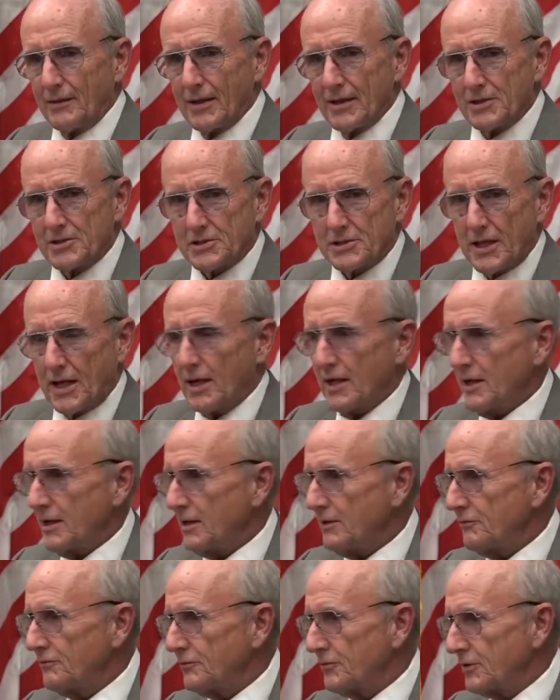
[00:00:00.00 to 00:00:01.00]
they
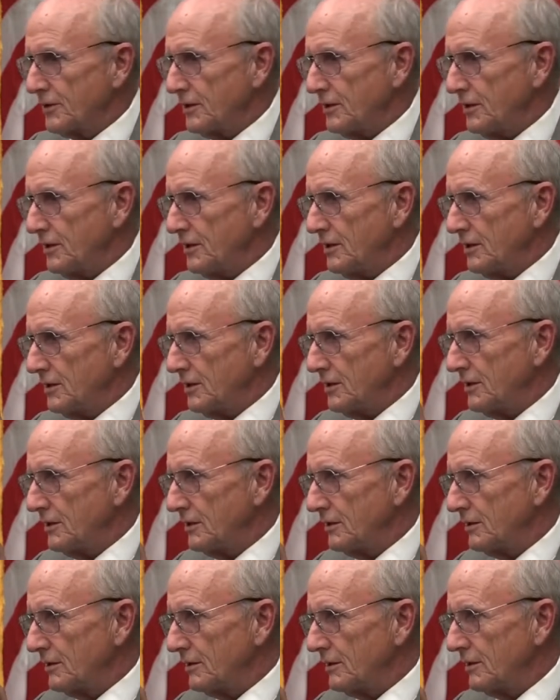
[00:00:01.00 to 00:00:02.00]
saved
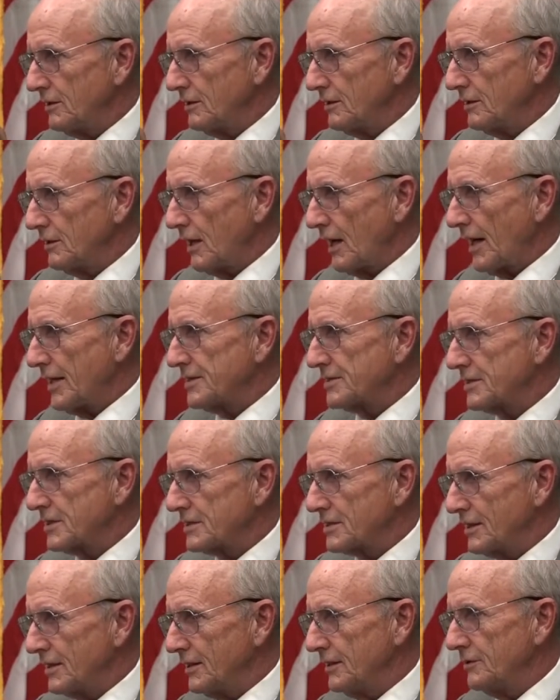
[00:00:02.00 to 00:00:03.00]
the
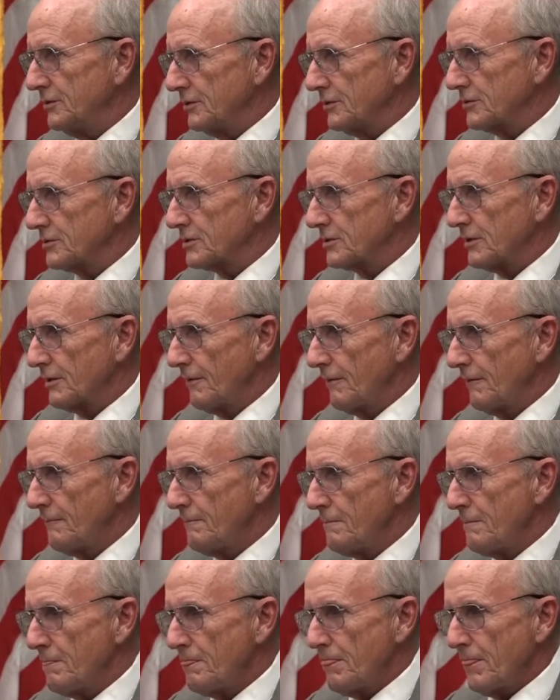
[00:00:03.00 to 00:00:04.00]
ISIS leaders.
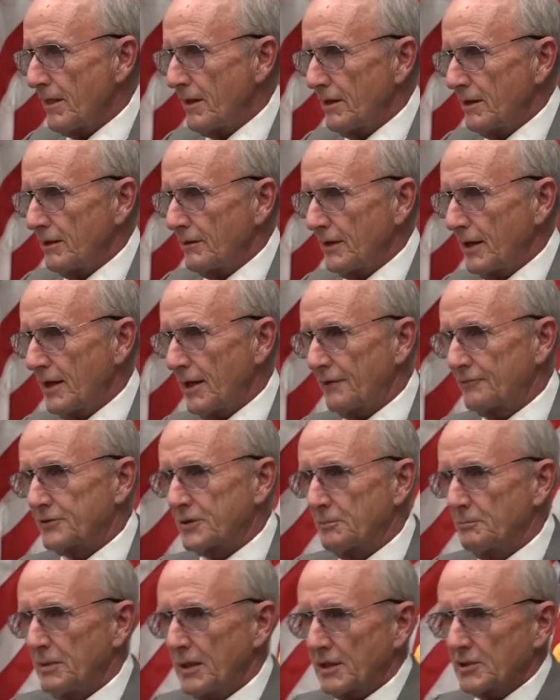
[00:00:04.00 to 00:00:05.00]
They
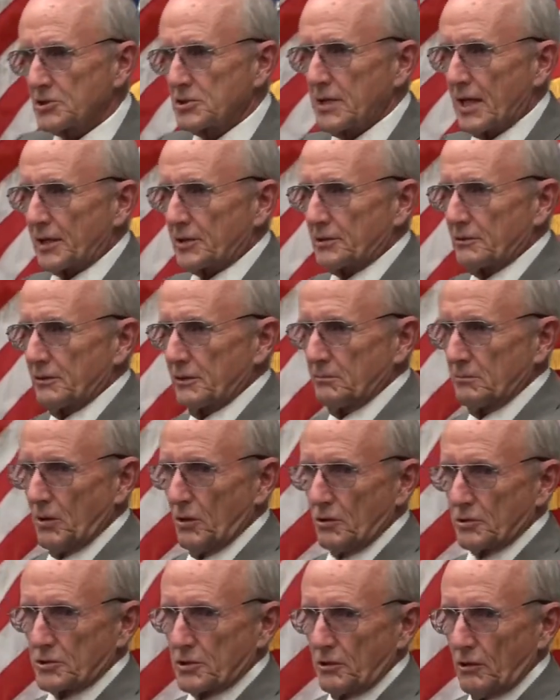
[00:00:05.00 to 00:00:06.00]
left a big sector in
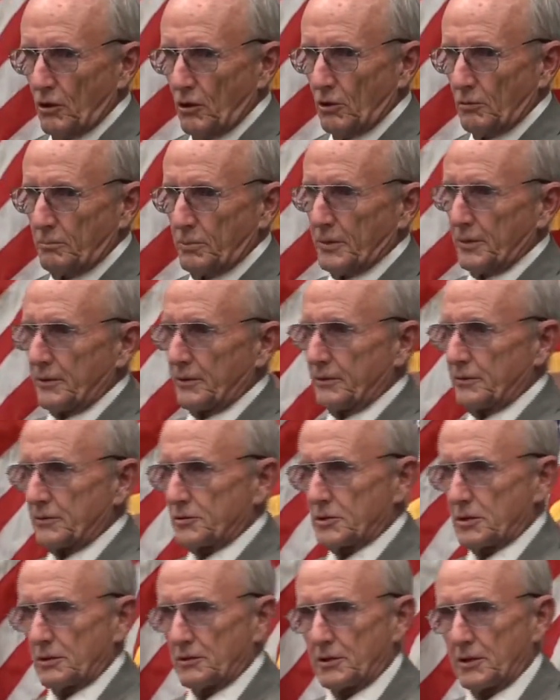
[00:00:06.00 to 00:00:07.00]
Mosul open
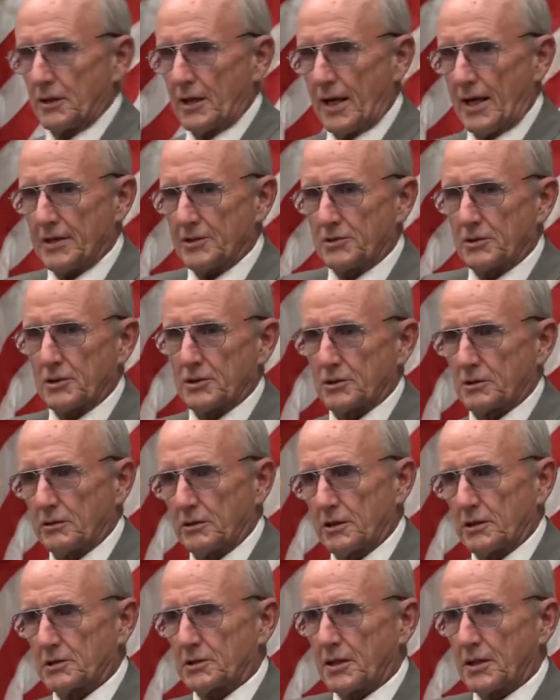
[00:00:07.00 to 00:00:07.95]
so that ISIS could